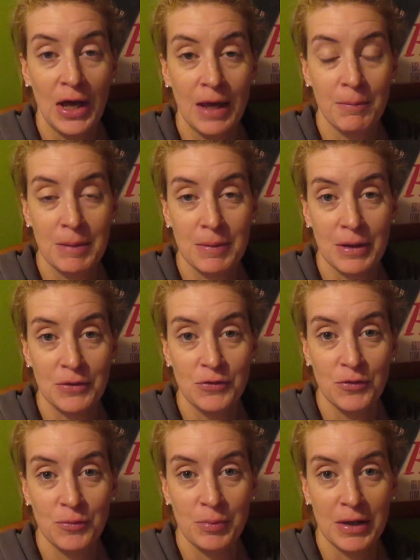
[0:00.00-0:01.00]
and maybe are
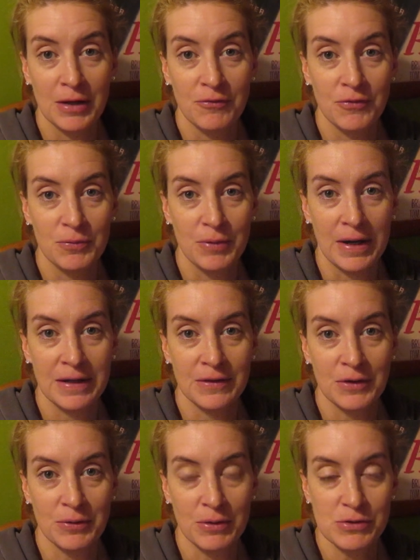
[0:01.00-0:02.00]
too big for the
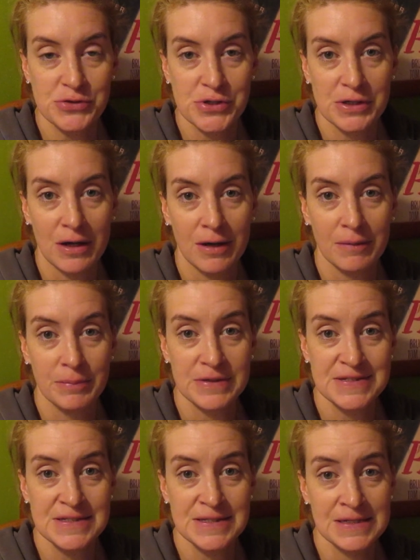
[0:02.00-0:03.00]
regular grocery cart but
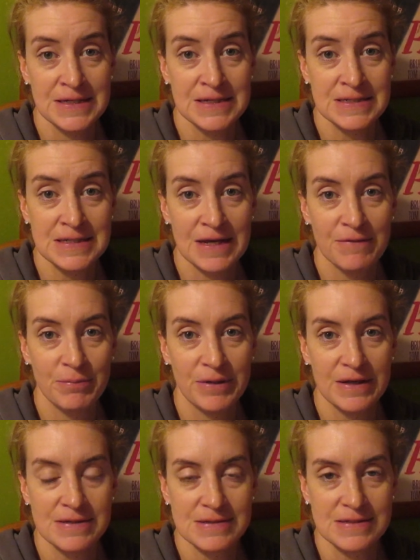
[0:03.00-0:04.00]
still need a safe
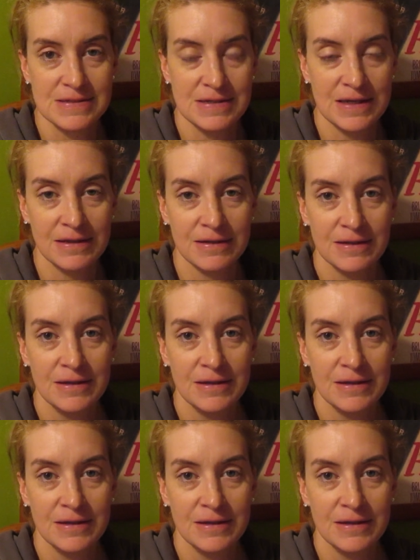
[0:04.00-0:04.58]
place to sit.